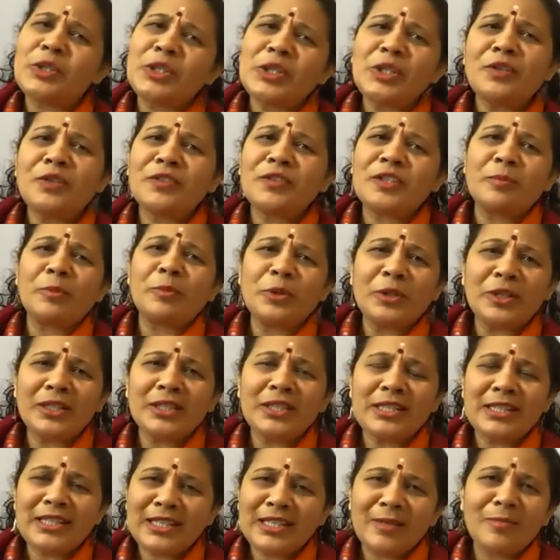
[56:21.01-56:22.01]
you've supported
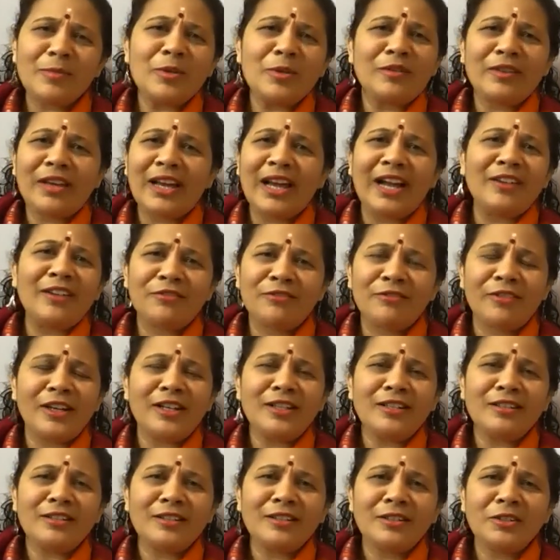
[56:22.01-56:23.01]
the team, you've had
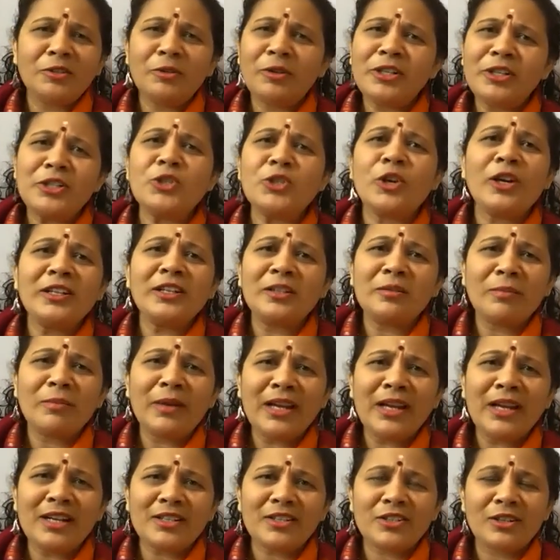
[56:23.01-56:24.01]
fun, you enjoyed the
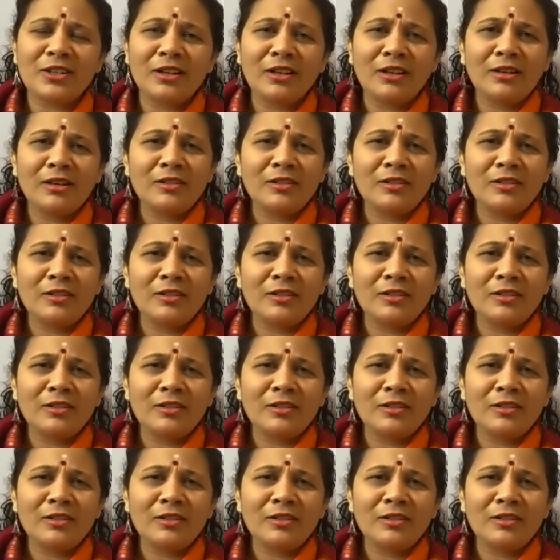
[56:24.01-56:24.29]
match.